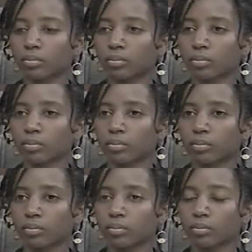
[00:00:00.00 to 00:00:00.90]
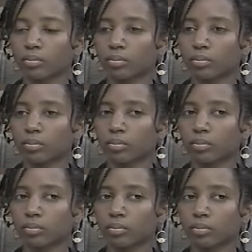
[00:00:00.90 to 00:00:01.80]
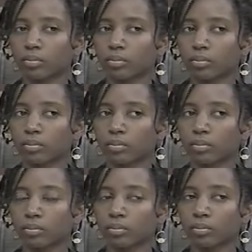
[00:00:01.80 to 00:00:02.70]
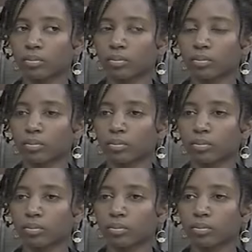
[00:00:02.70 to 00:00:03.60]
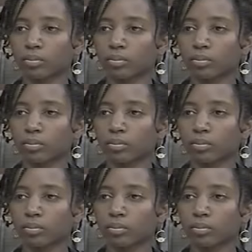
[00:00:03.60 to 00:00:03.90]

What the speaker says: And when they learned that it was an African named